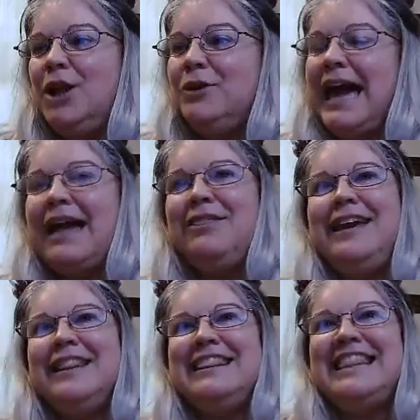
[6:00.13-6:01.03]
Kathy,
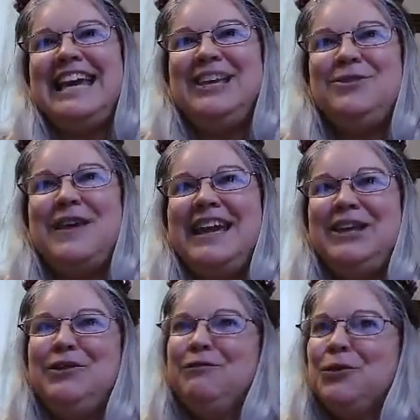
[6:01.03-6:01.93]
and thank
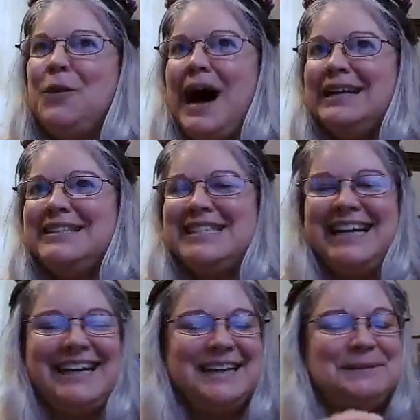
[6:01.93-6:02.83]
you for
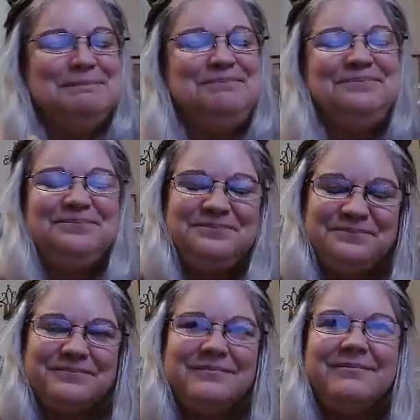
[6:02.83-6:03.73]
watching.
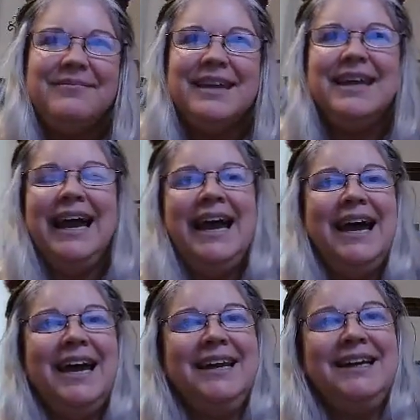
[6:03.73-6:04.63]

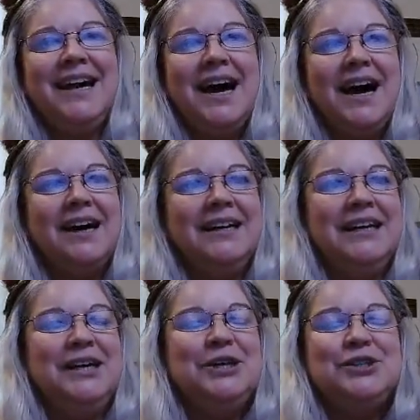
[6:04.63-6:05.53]
And
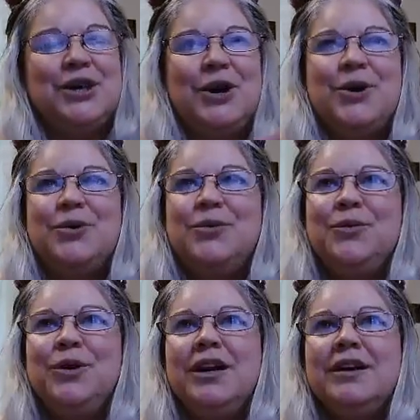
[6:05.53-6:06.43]
so
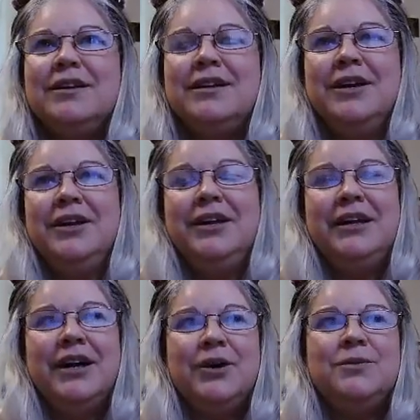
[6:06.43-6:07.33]
we're
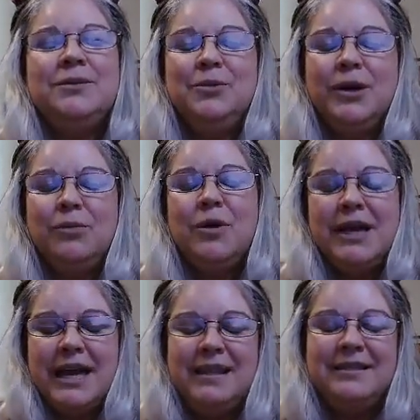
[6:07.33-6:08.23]
we're
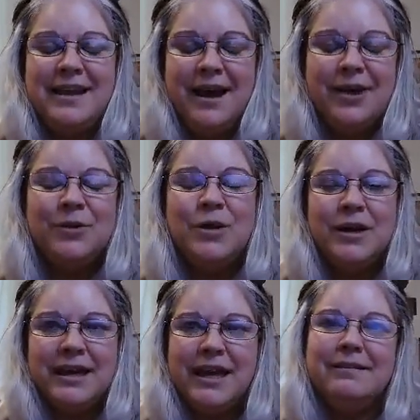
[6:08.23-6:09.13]
getting
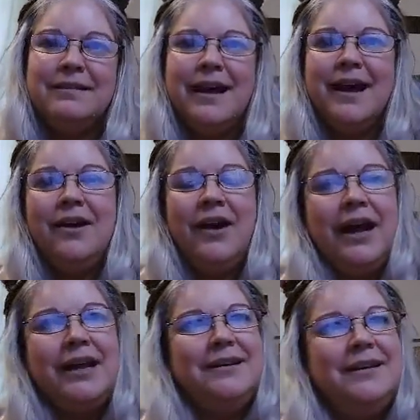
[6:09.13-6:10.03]
there,
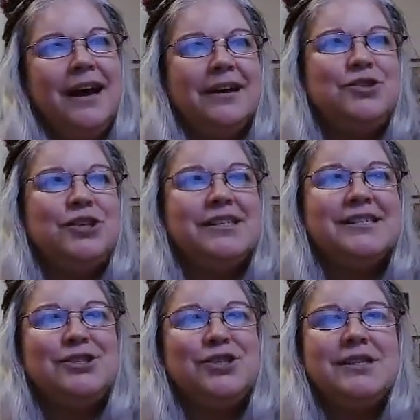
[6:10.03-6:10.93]
and
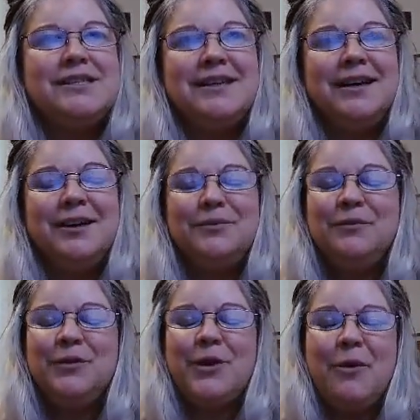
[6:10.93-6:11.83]
just to
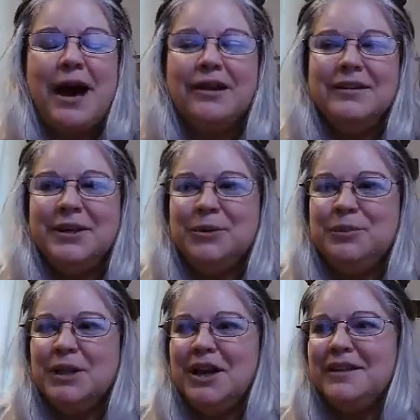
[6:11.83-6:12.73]
throw out a little
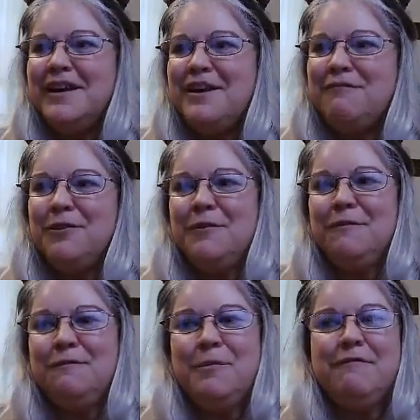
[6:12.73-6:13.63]
plug there
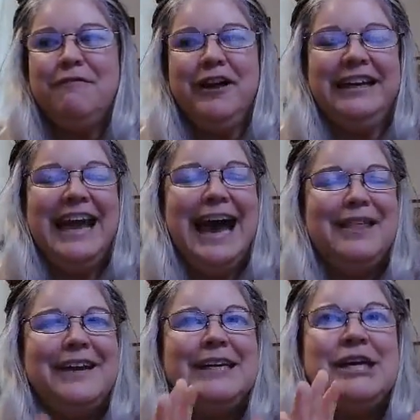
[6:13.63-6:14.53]
for my friend
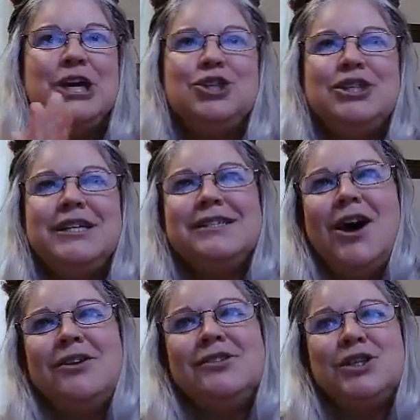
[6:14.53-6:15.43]
Kathy. She is
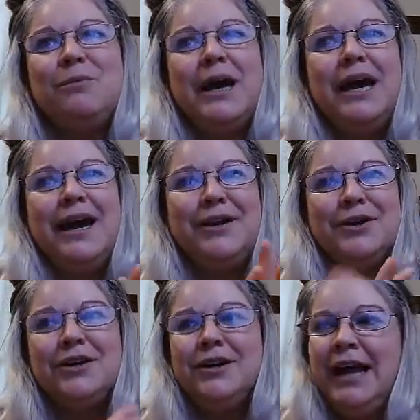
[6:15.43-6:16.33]
also my
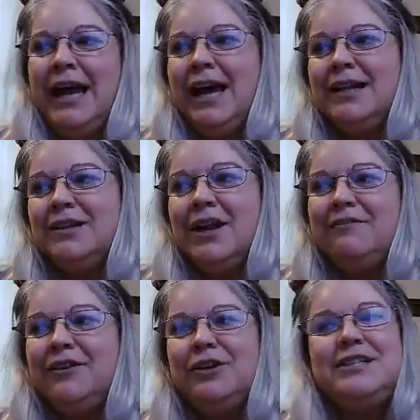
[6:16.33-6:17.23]
editor.
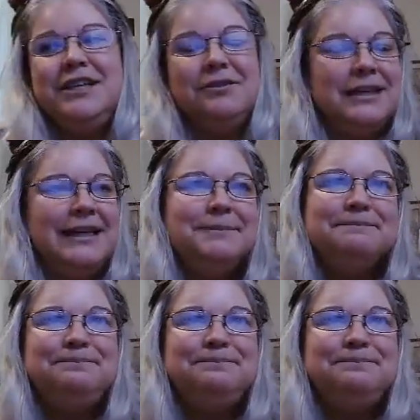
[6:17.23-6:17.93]
Love her dearly.